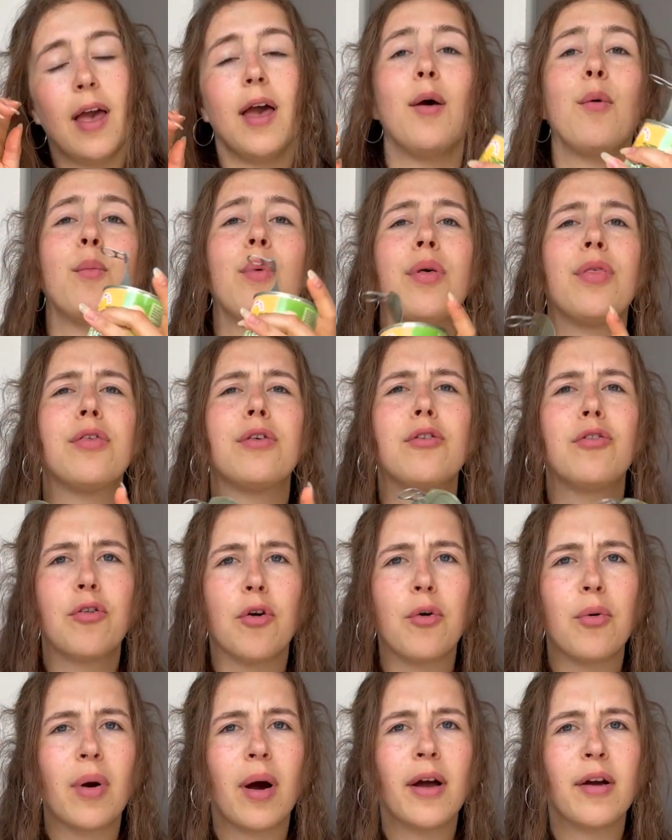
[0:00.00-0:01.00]
And with
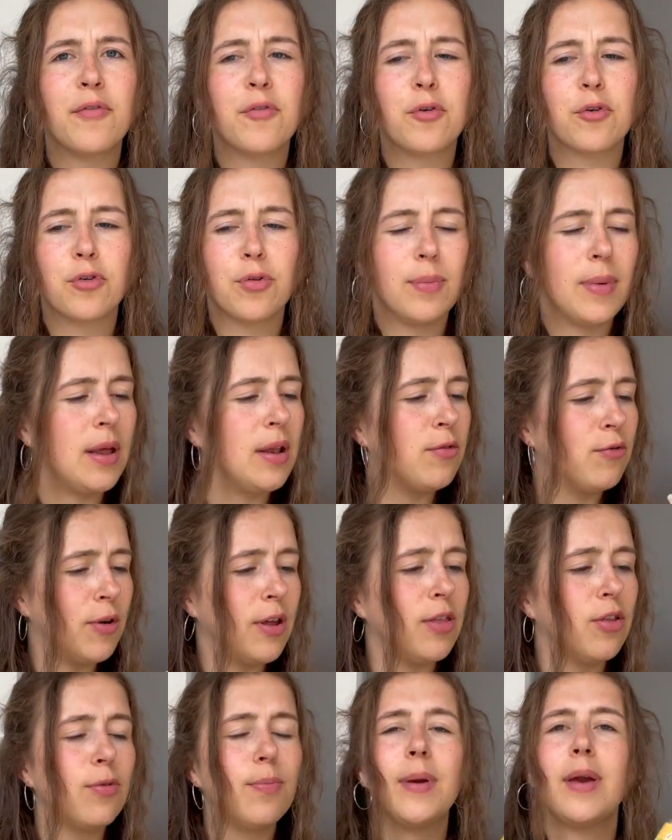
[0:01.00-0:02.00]
soak, I of course mean
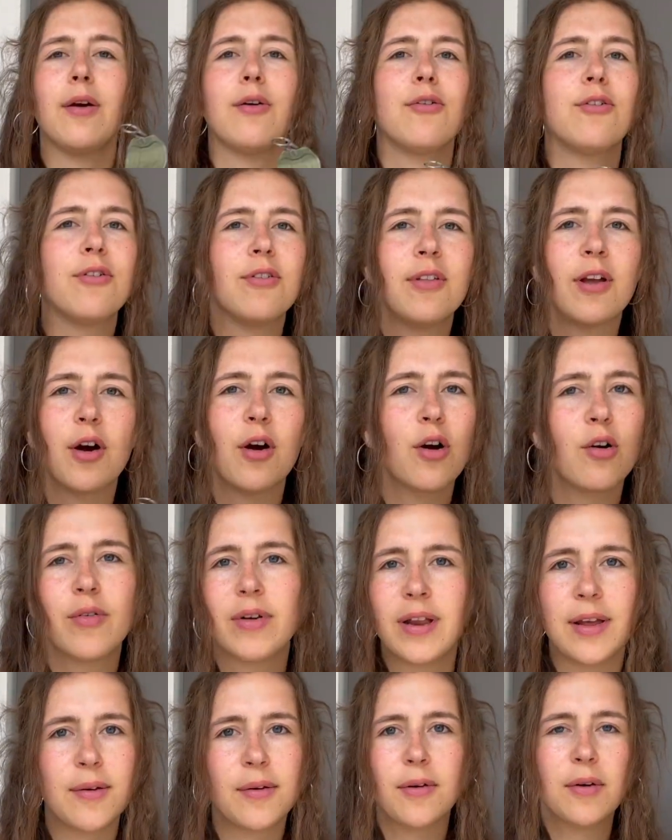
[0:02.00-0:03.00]
rinse because they're
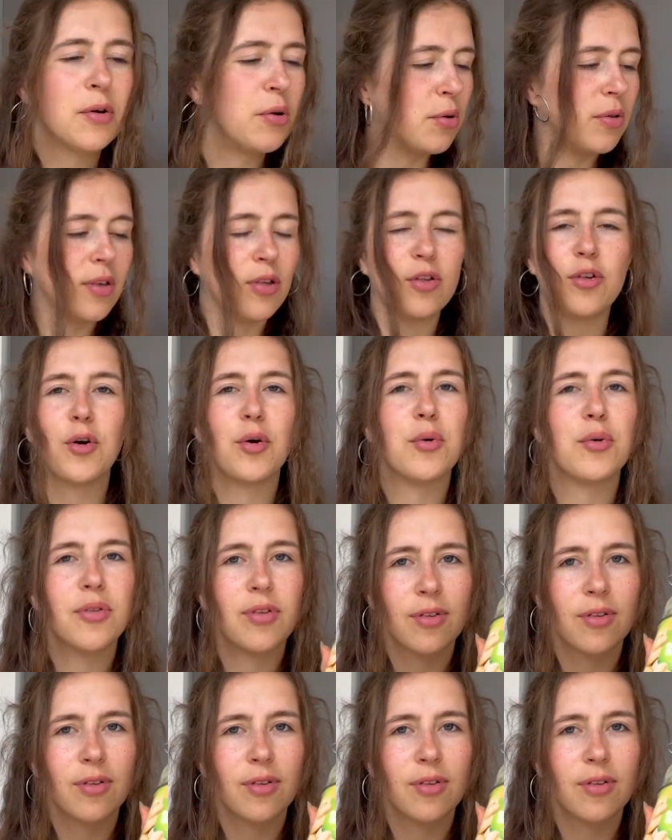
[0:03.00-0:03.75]
already cooked and soaked.